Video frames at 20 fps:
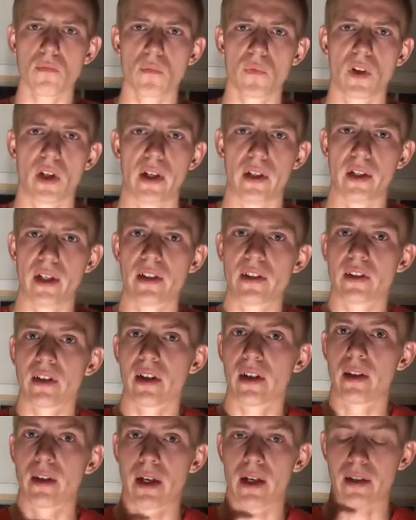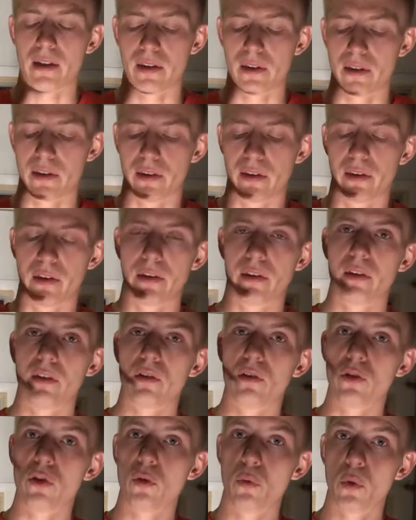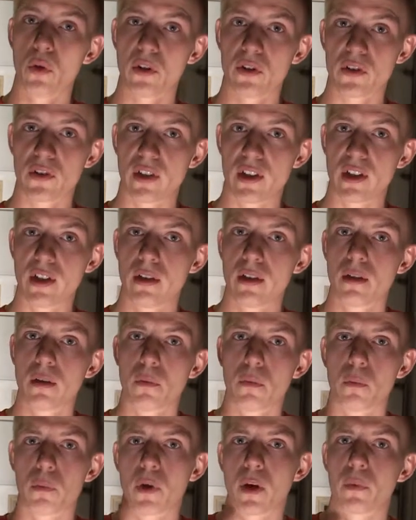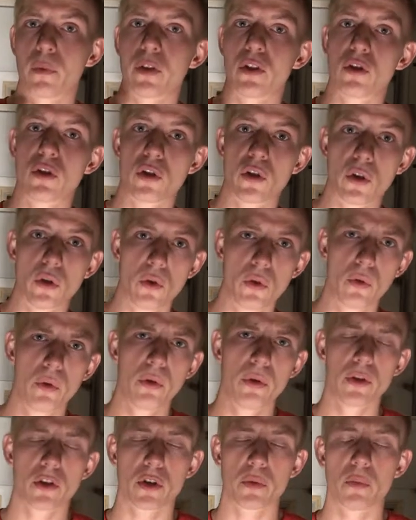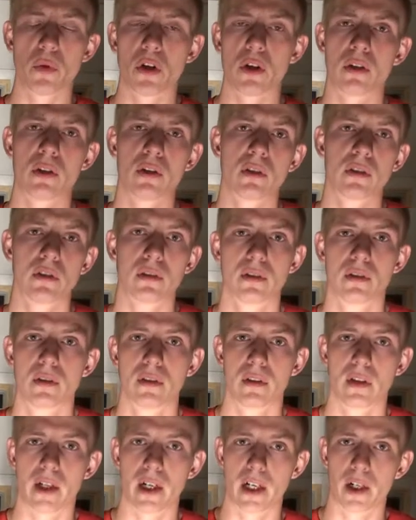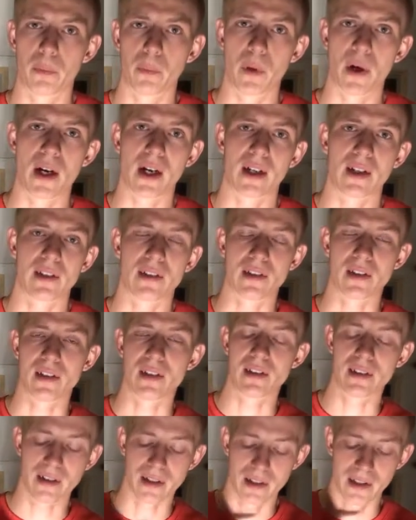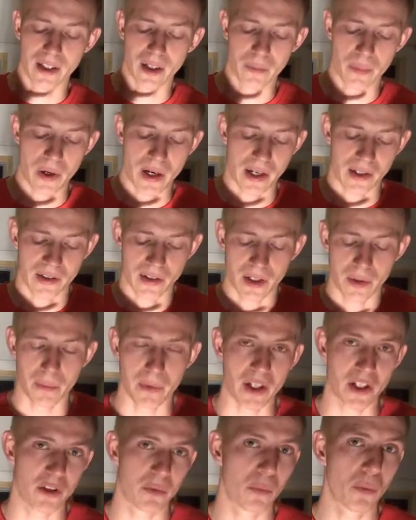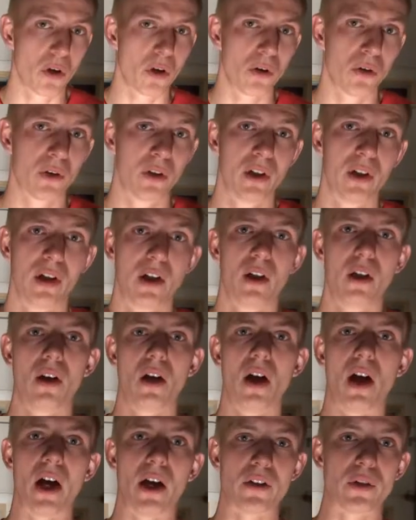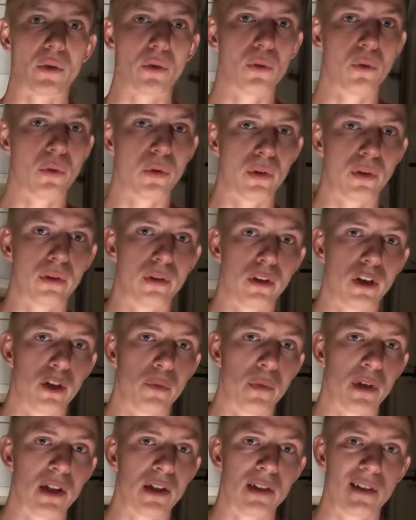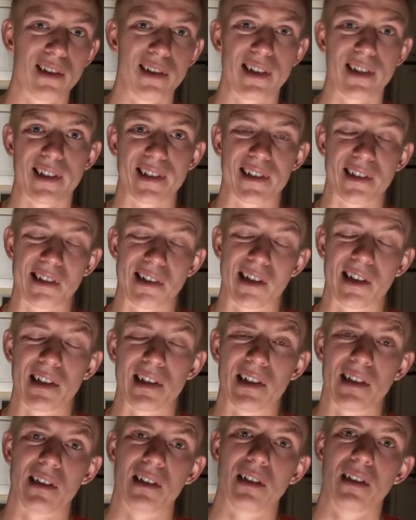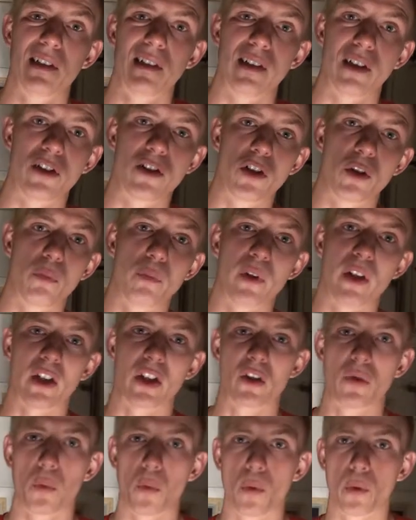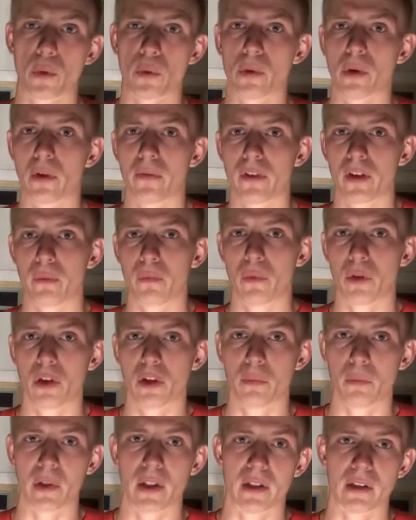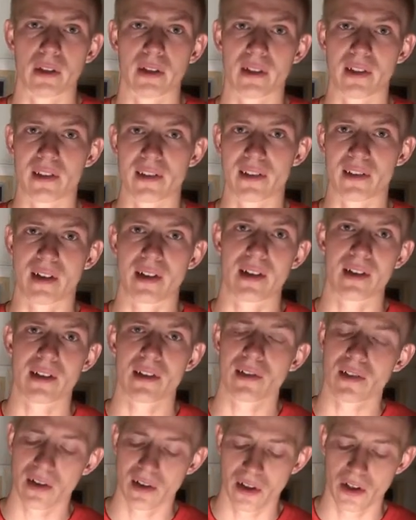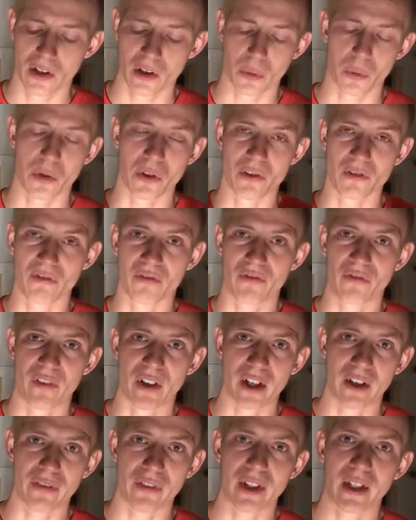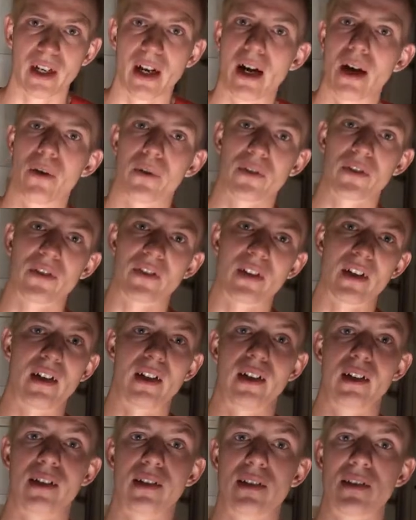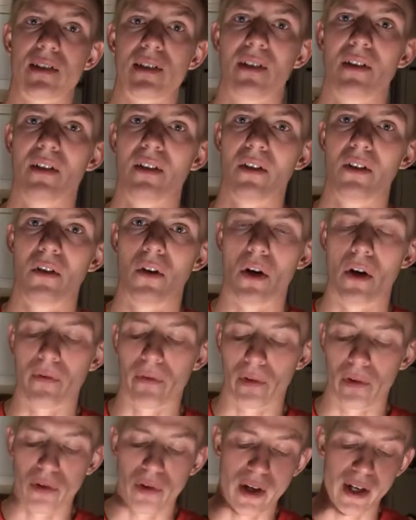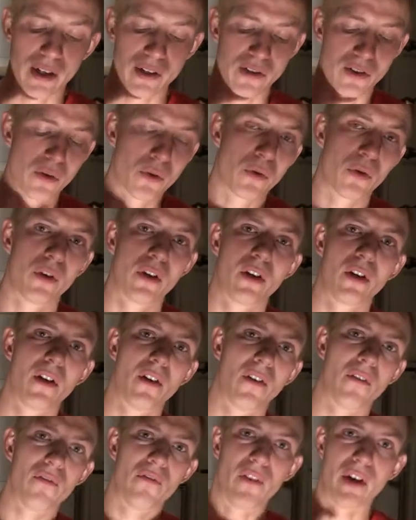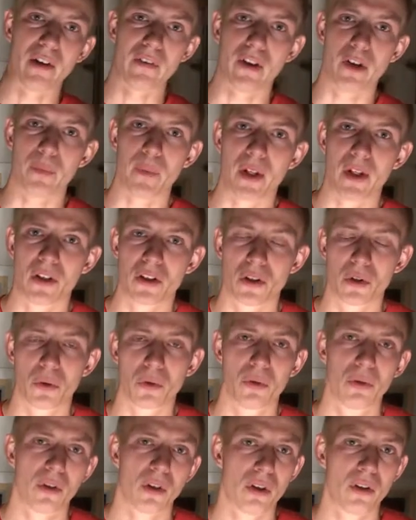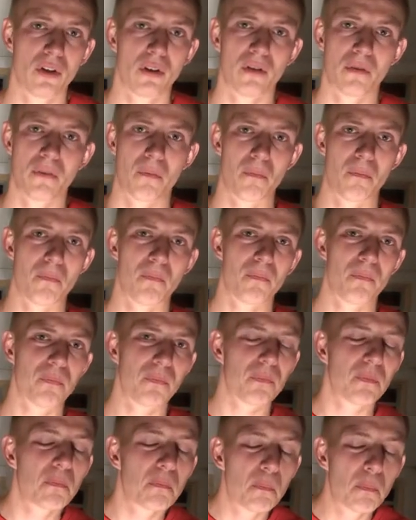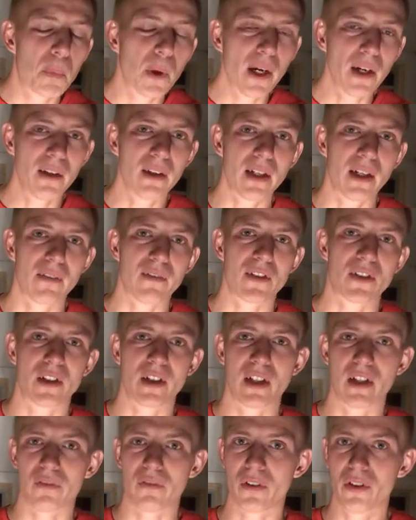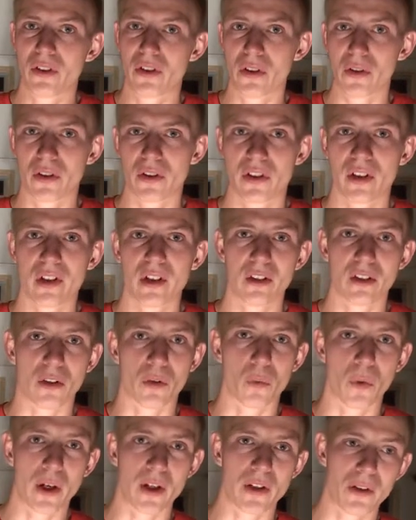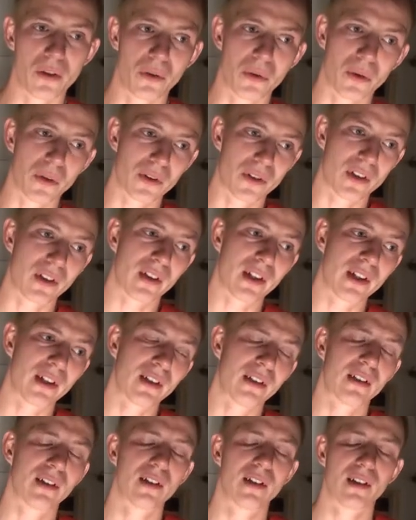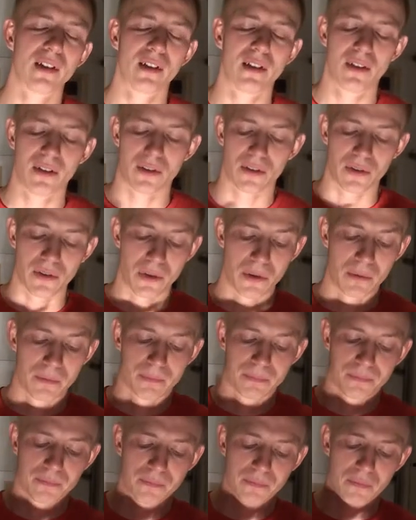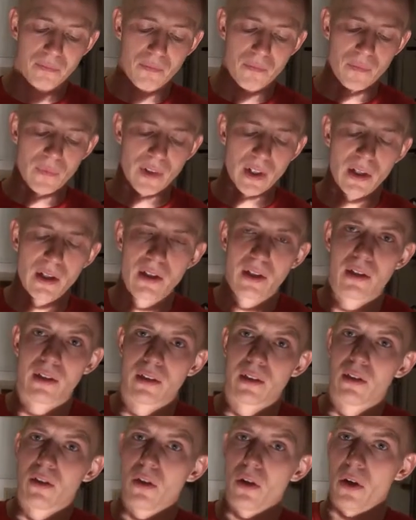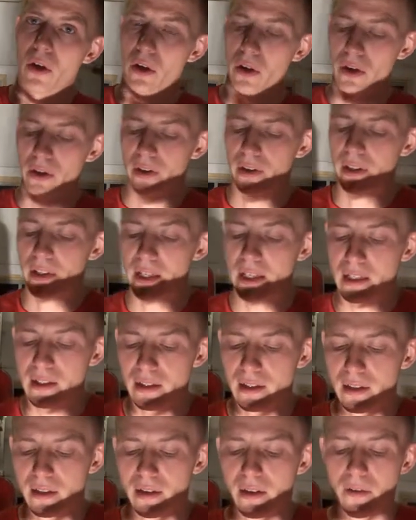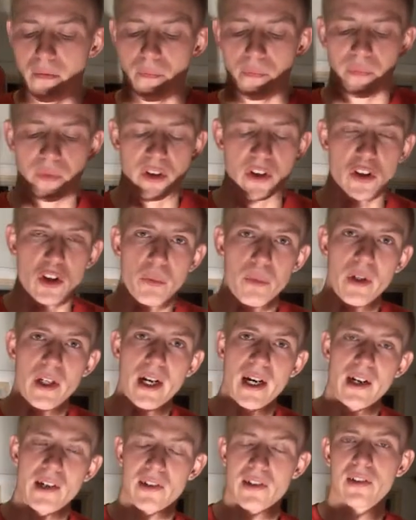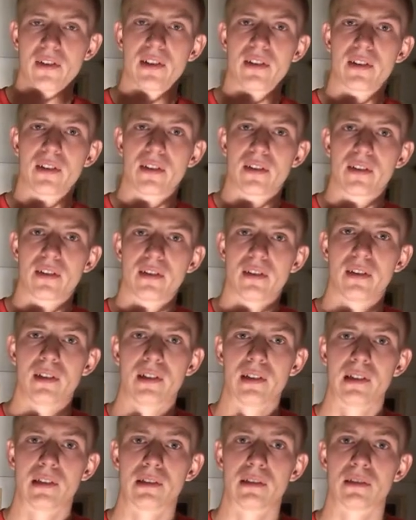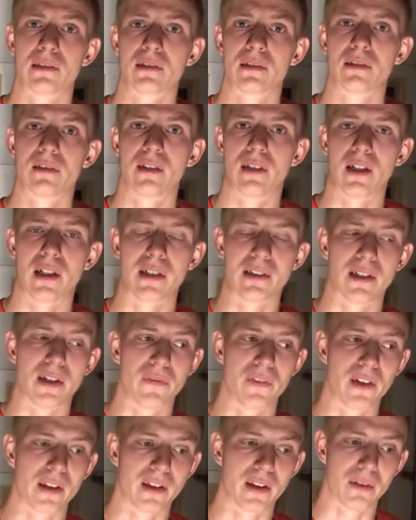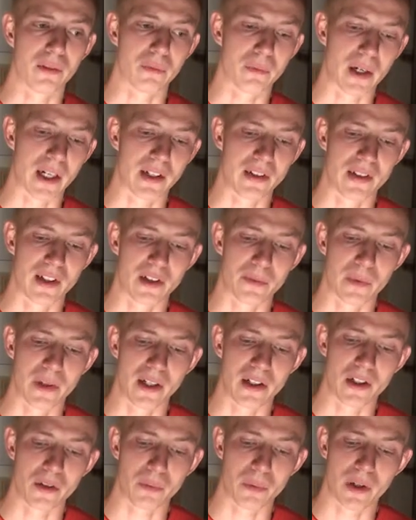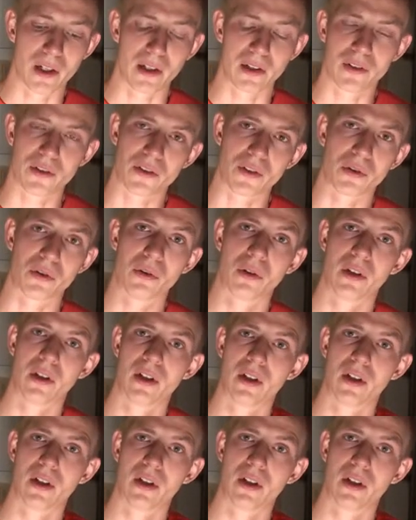he did say that you will see probably 2 small air pockets inside the epoxy, and by small, I do literally mean tiny. They should be 1/4 of a millimeter in size towards the very, very outsides of the light. So very, very minuscule. Barely even see it. If you do see it, you're way too close to the light. So other than that, they should be excellent. I definitely think Mike stands behind his product, so